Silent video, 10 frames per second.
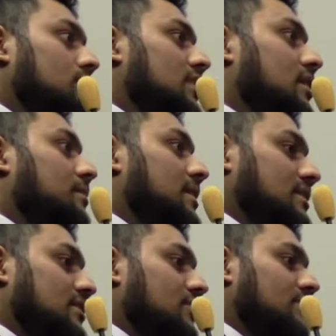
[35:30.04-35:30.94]
with the
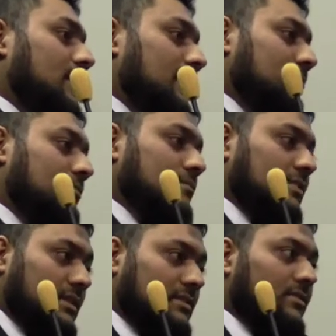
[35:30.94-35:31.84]
passage of time,
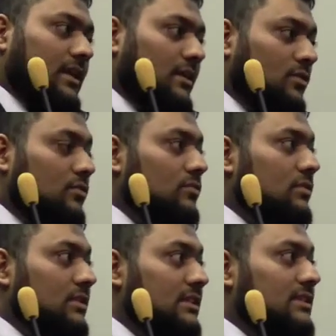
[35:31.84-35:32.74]
yes, we can do.
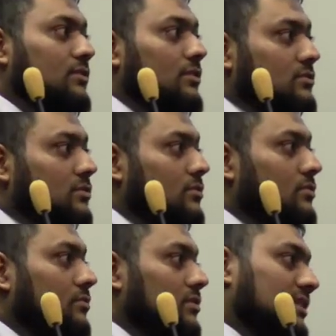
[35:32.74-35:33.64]
This
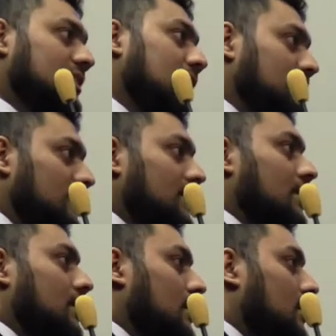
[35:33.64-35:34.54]
can be
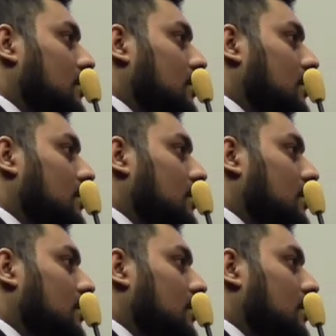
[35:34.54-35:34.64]
one